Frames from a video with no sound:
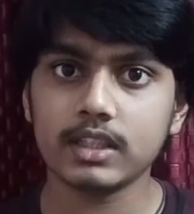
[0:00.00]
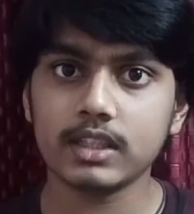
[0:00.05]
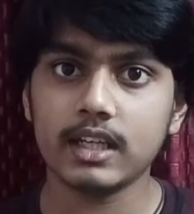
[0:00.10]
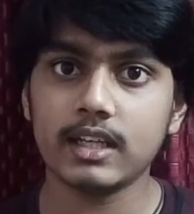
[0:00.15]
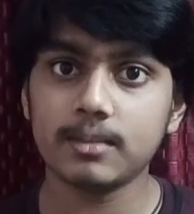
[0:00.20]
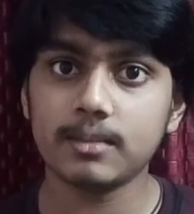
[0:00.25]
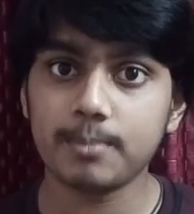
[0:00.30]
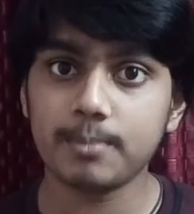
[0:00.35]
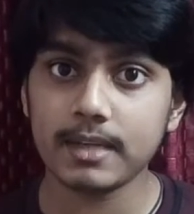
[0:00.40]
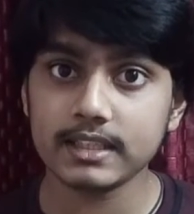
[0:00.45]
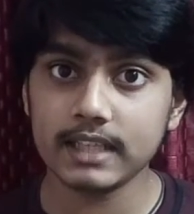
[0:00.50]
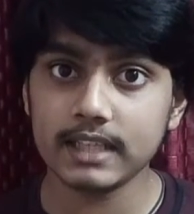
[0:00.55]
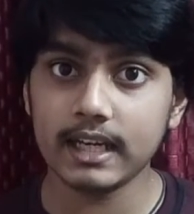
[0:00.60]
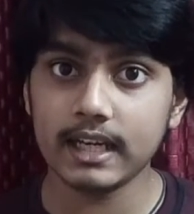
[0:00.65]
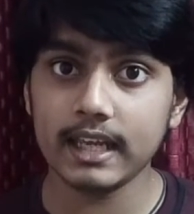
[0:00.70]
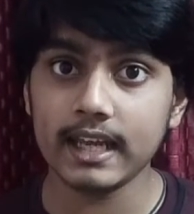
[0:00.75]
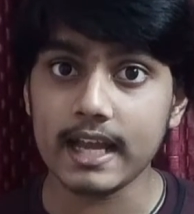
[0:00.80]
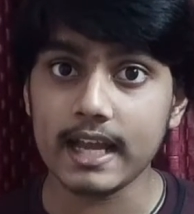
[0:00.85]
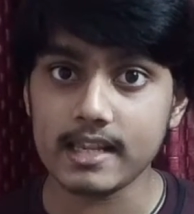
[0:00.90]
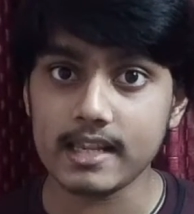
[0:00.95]
is
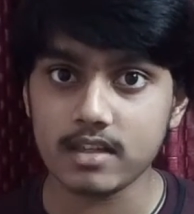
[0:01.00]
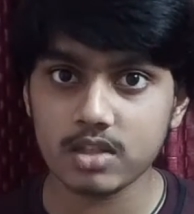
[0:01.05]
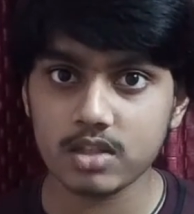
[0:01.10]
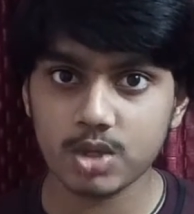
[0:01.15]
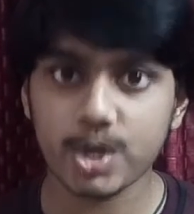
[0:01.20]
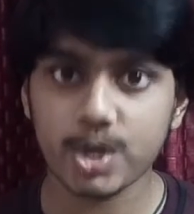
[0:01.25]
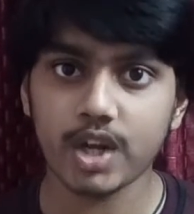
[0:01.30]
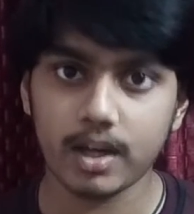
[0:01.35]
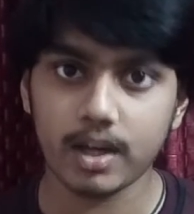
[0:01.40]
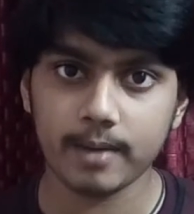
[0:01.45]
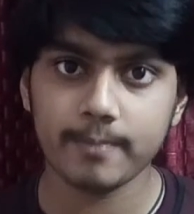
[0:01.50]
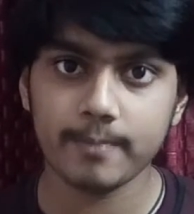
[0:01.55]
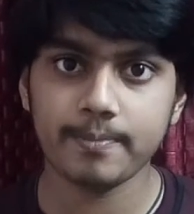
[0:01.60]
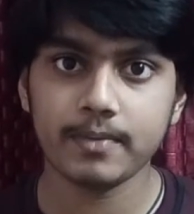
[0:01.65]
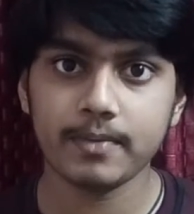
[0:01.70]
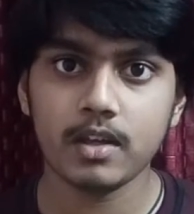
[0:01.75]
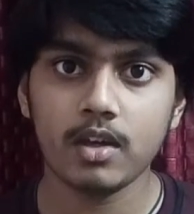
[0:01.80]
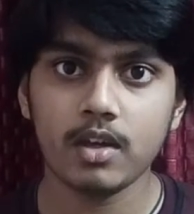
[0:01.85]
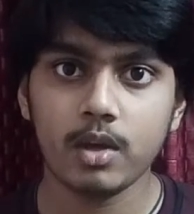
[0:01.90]
representing as a string.